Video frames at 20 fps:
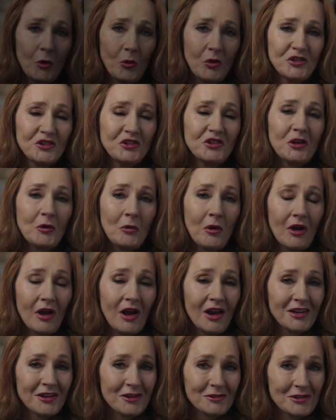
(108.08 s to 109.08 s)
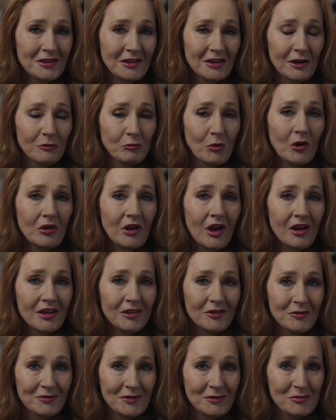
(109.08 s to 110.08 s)
Well, do you know what? I don't think I'd want
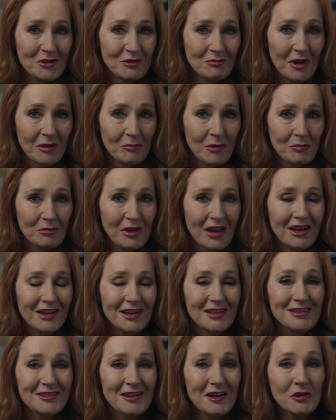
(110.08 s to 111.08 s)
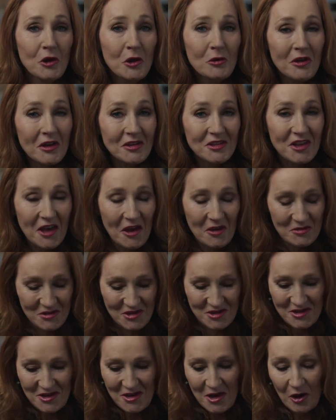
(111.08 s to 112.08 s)
either of them to make me a playlist. I know that
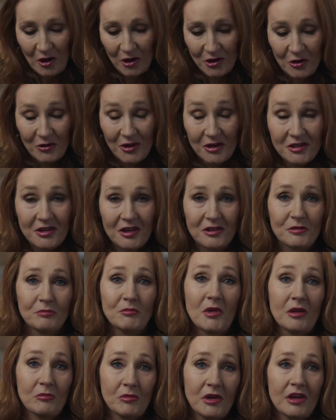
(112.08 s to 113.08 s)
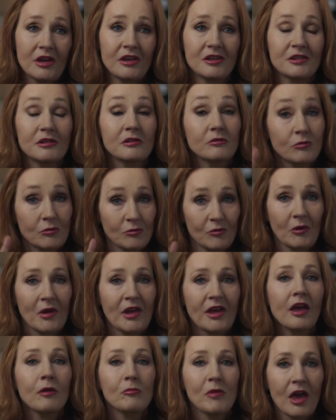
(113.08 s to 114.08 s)
sounds, I know that sounds mean, but here's,
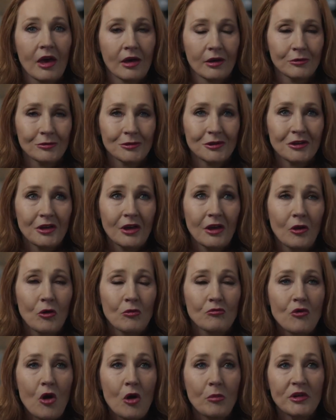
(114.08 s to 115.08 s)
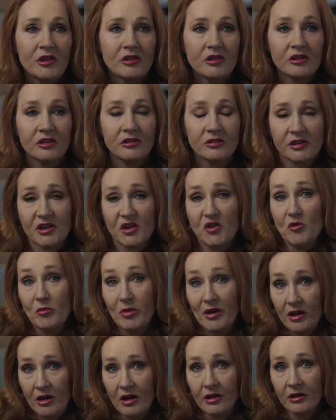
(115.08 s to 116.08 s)
hear me out. Robin's
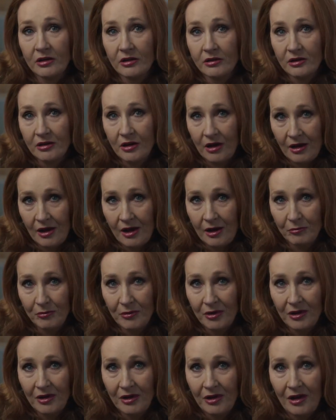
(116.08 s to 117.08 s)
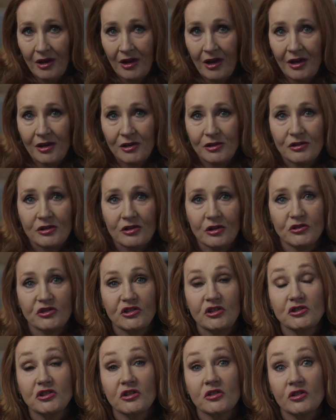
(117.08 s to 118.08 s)
considerably younger than I am. So
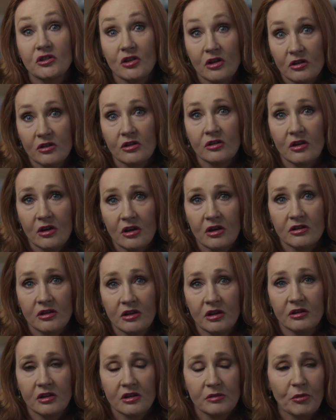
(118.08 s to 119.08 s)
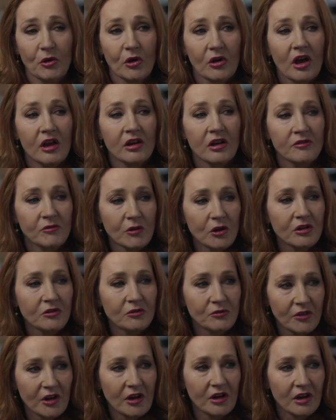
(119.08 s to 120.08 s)
she just turns 30 in this book. And I've got a
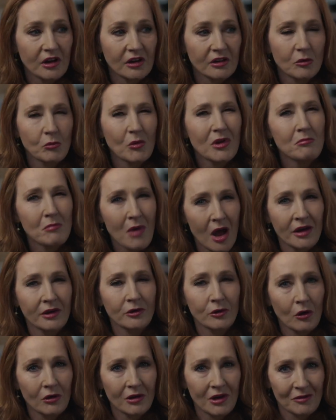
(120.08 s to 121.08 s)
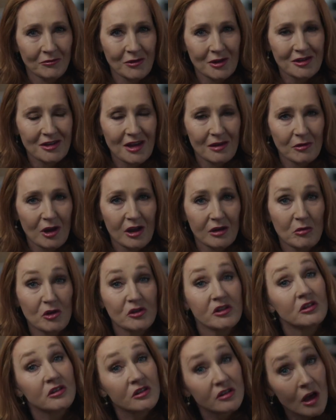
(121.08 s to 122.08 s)
feeling that we might not love the same kind of
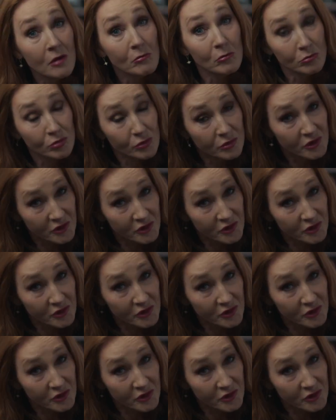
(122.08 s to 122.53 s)
music. Some,